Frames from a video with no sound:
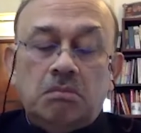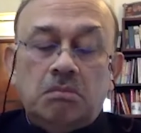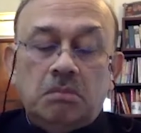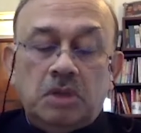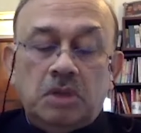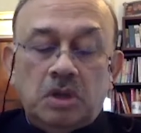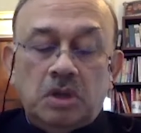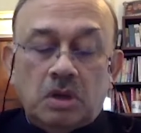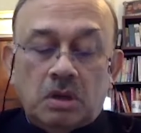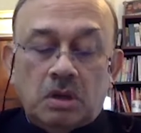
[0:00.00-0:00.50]

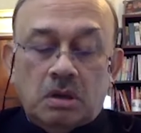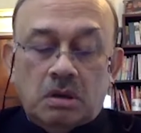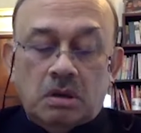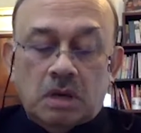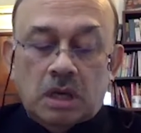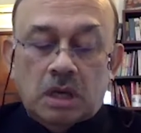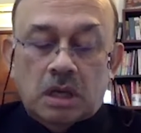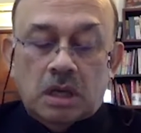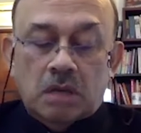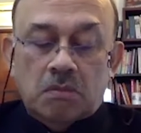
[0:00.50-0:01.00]
your
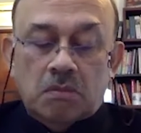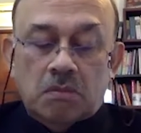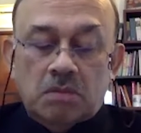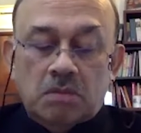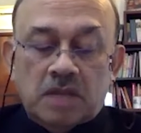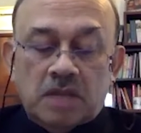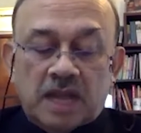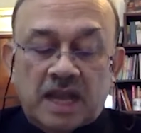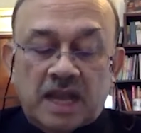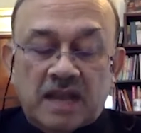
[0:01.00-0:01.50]

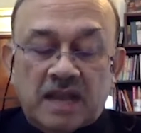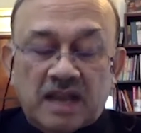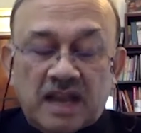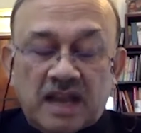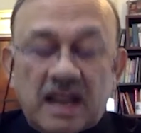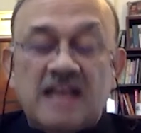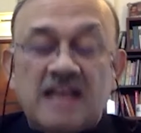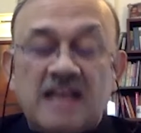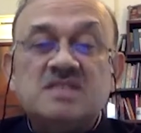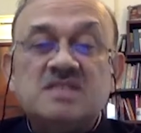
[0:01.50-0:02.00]
credit
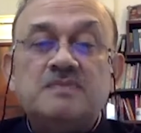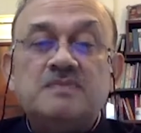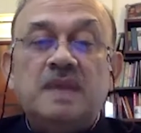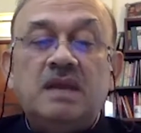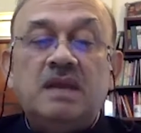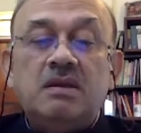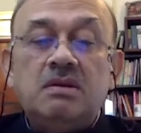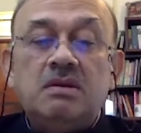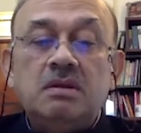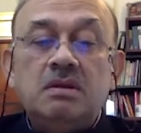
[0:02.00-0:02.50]

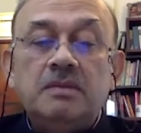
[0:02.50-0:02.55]
enhancement,